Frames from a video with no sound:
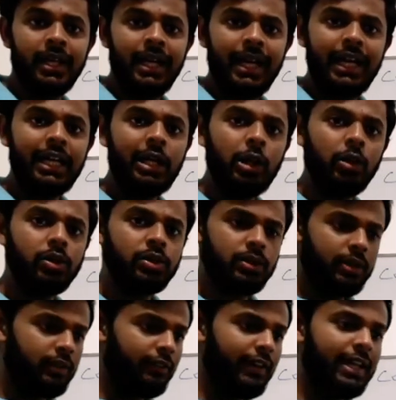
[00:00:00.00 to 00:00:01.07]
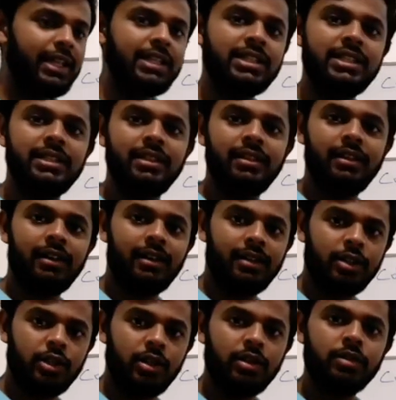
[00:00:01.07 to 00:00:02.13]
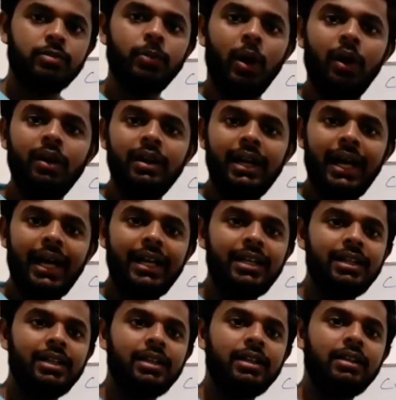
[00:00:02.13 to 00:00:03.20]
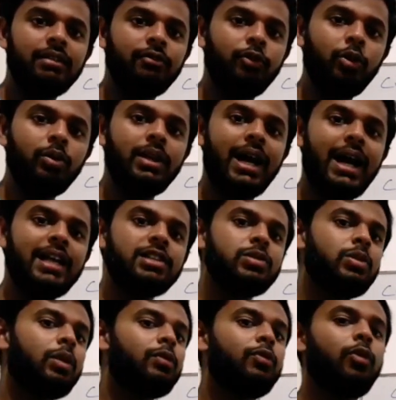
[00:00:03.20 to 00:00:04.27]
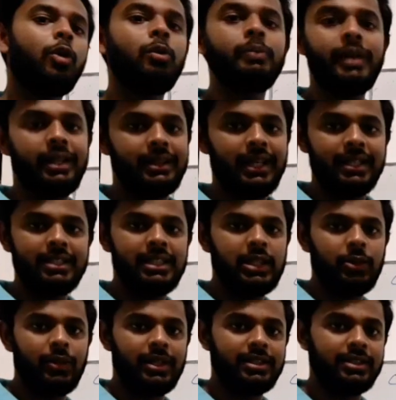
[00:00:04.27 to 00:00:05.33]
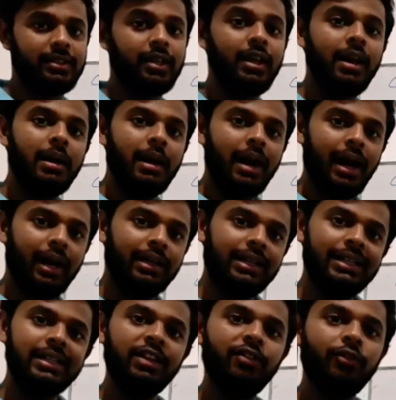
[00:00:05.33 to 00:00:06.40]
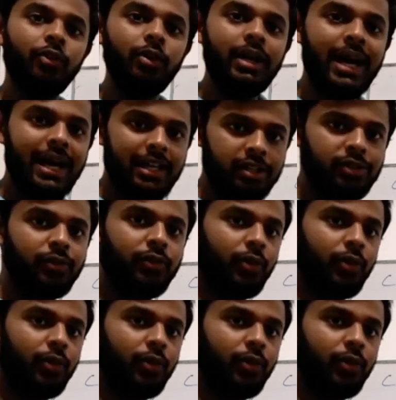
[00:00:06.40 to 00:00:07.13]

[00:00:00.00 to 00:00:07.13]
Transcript: It looks very small and wood has not formed at that situation. Until the wood has